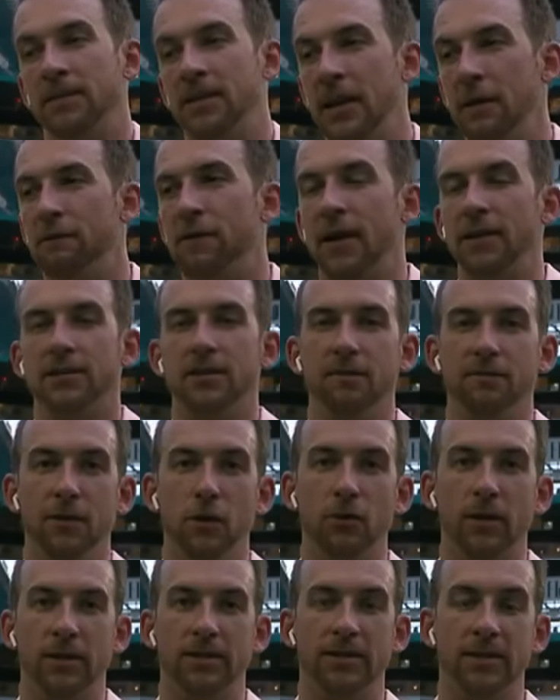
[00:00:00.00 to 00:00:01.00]
defensive
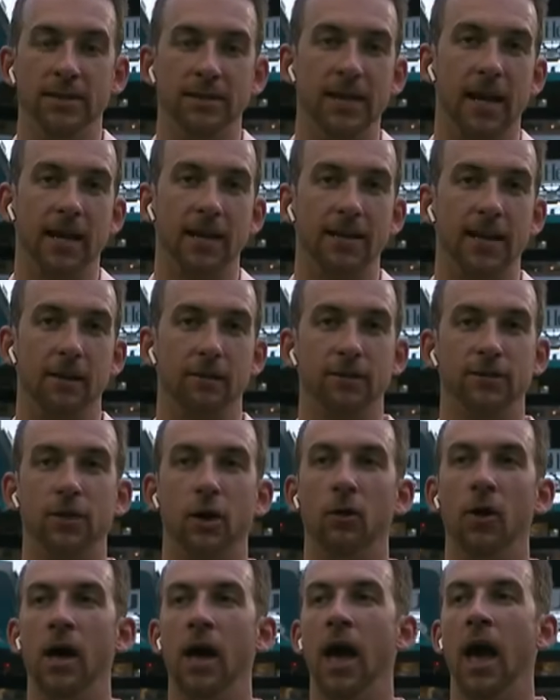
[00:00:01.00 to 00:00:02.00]
units in the secondary.
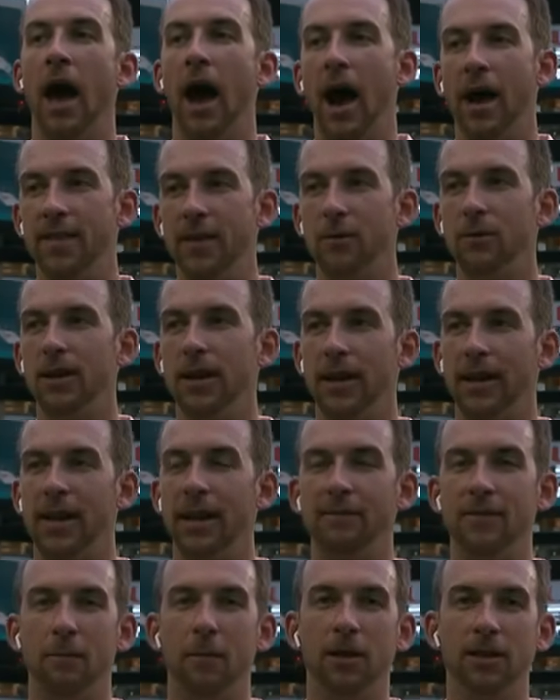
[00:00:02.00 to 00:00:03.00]
So I think we need to
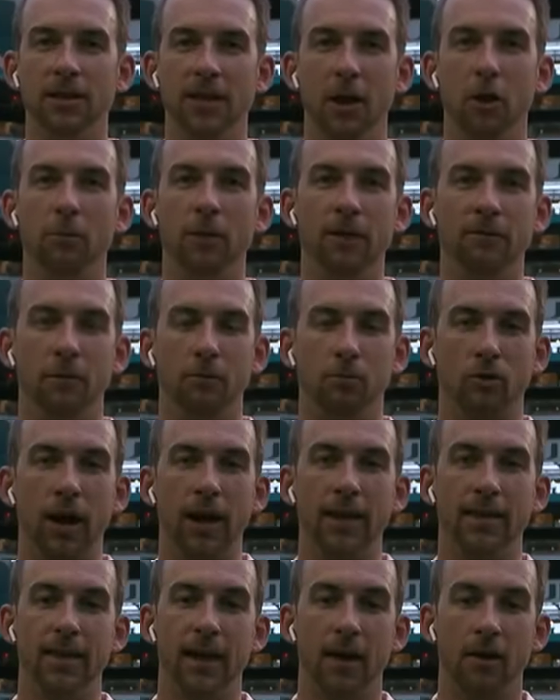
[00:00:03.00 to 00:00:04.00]
give them a little bit of a
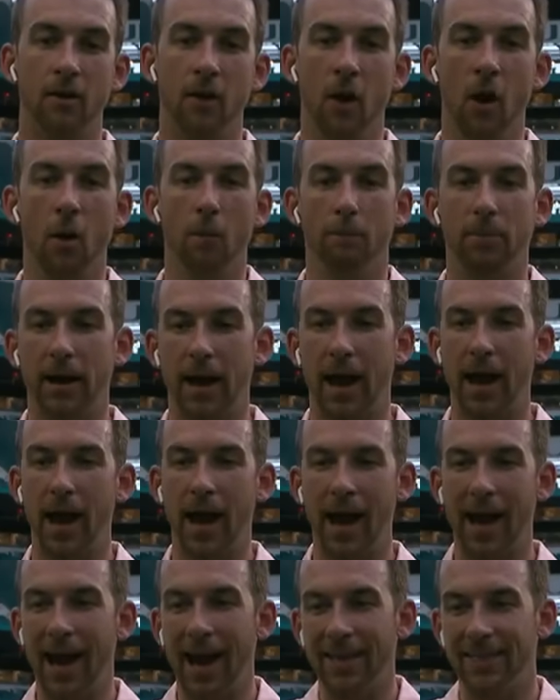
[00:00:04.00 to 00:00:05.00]
break there. But
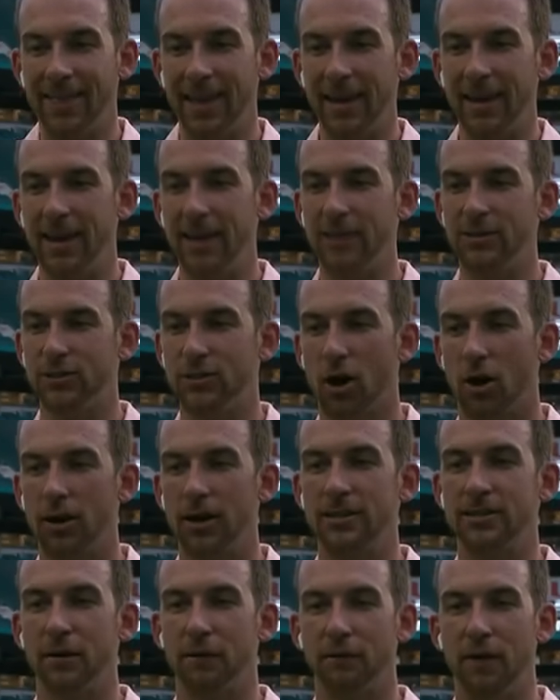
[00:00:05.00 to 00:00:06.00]
I think he
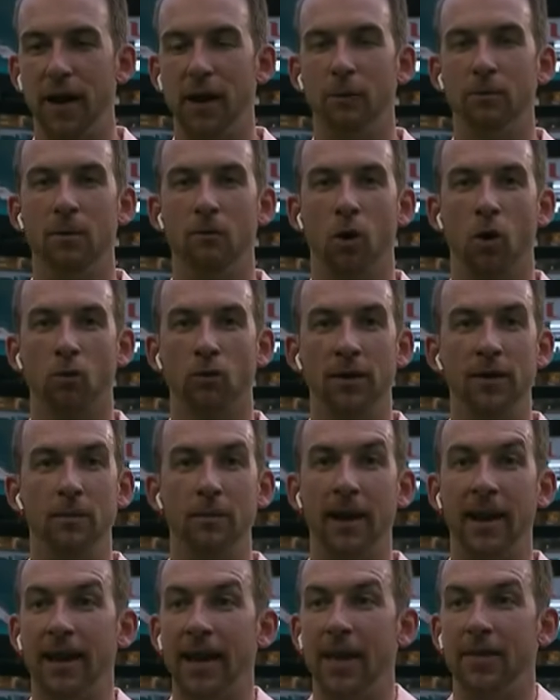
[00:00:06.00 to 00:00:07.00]
started to find a little bit more rhythm.
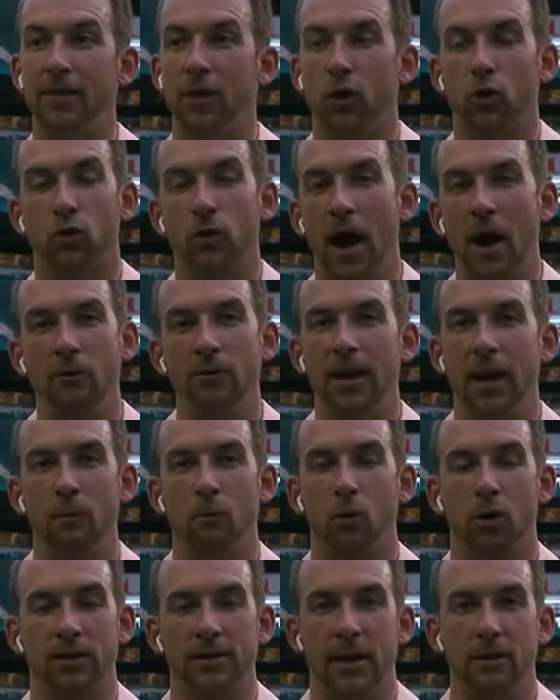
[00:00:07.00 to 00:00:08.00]
And again, the ground game
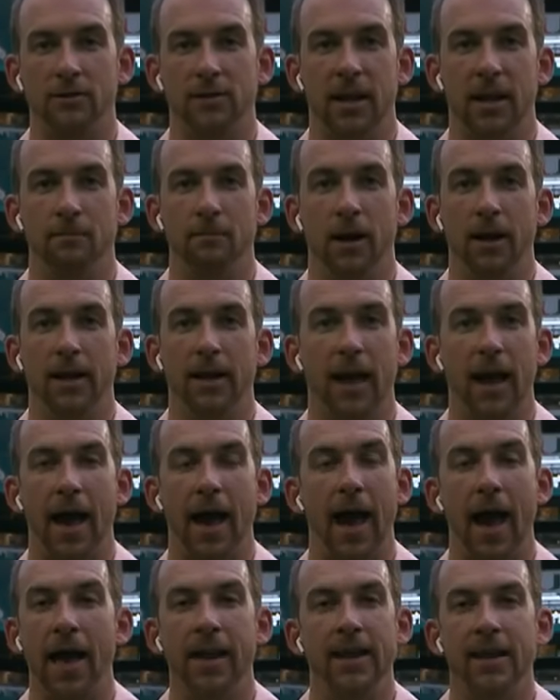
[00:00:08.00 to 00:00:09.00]
worked out today, Mike.
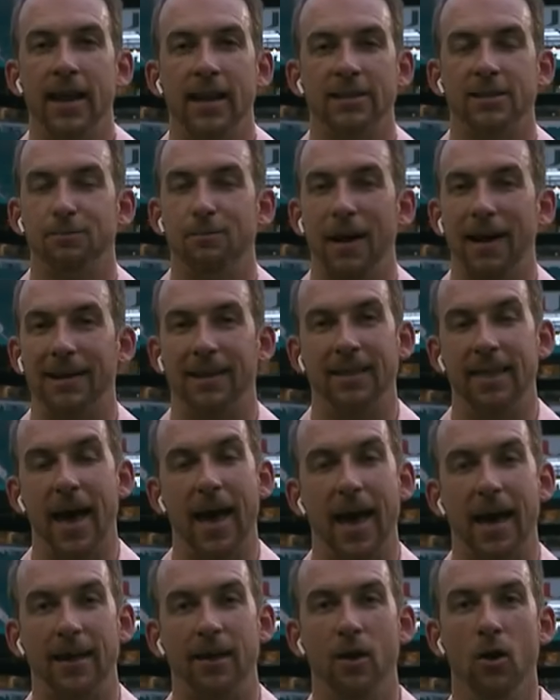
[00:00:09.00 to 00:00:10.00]
I didn't expect
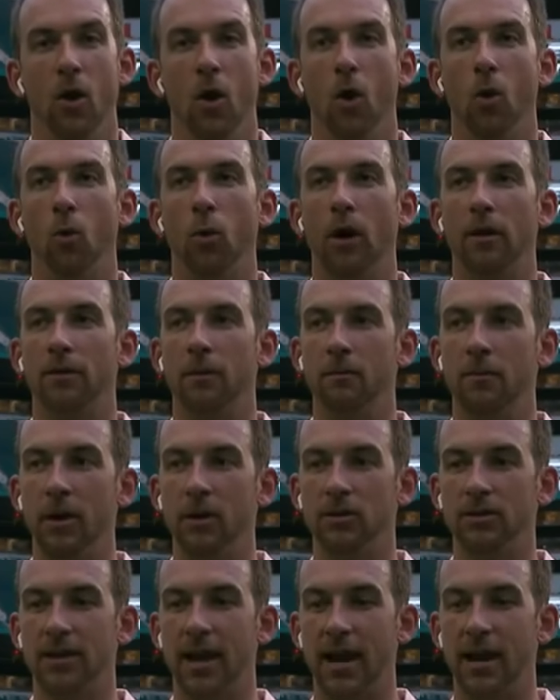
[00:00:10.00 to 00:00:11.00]
that, where the
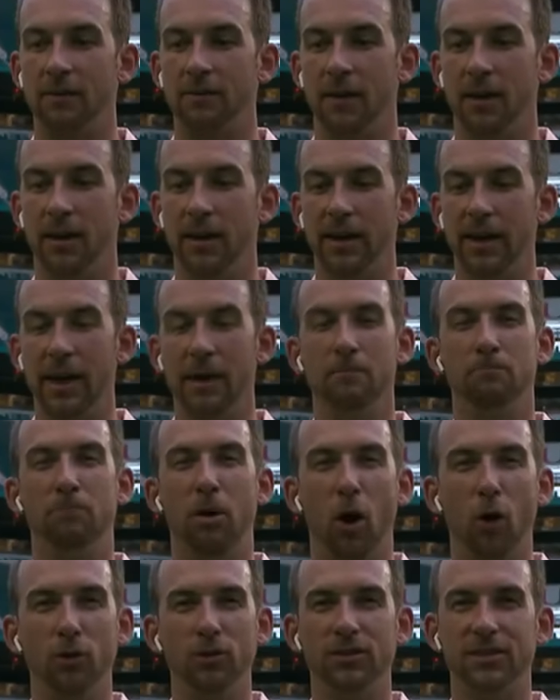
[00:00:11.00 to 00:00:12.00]
Bills kind of
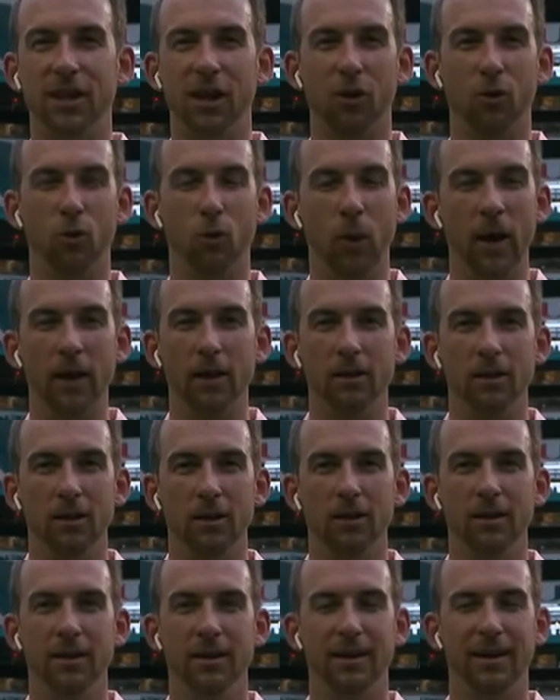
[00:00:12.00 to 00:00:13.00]
imposed their will
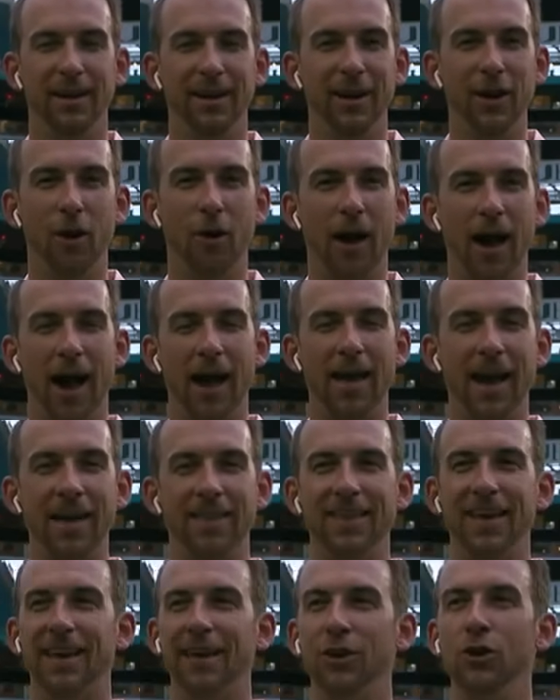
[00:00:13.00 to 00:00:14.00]
You know, I
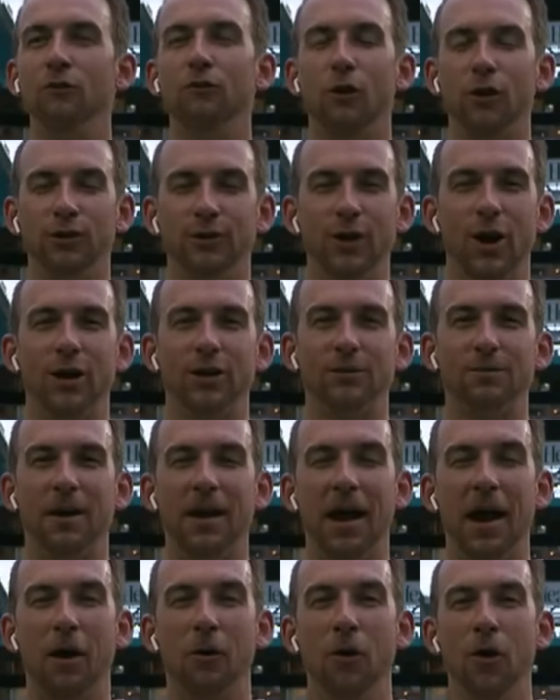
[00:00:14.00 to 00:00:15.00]
think you've always talked
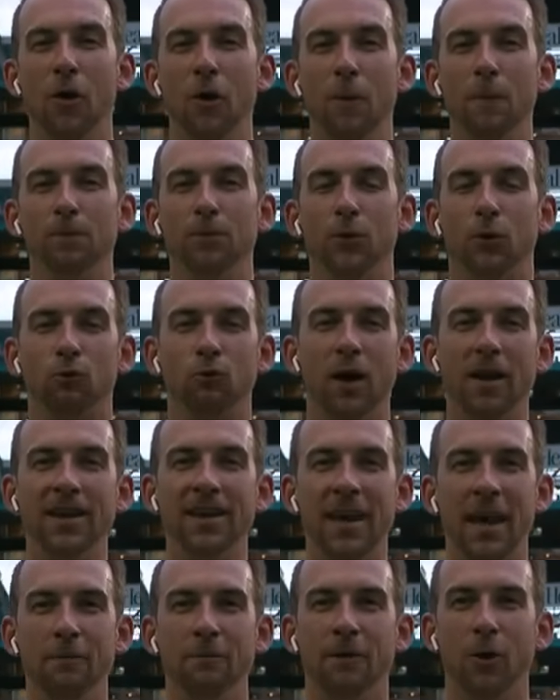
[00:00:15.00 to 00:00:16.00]
about how the
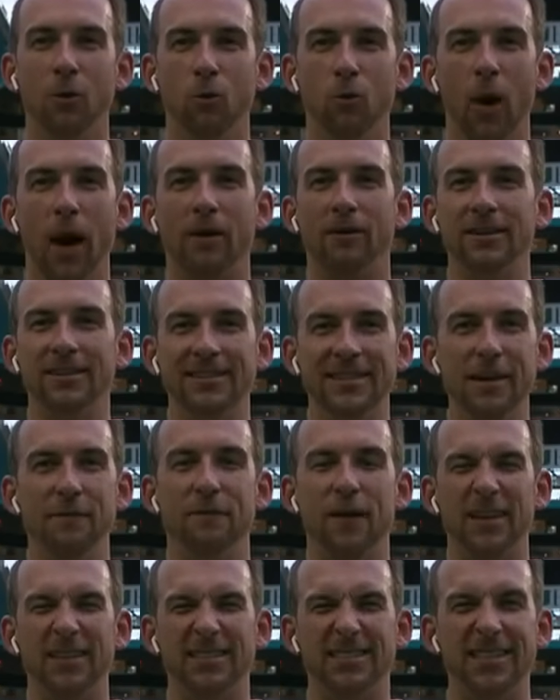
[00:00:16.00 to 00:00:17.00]
running game can wear a
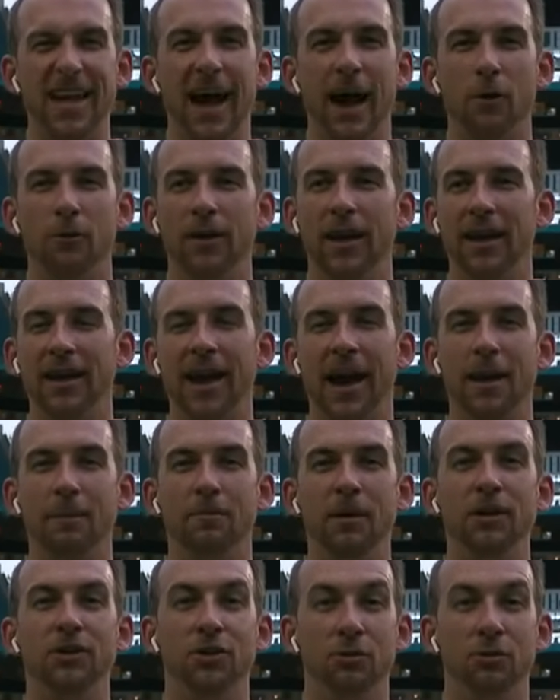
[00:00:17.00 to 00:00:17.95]
defense down and kind of be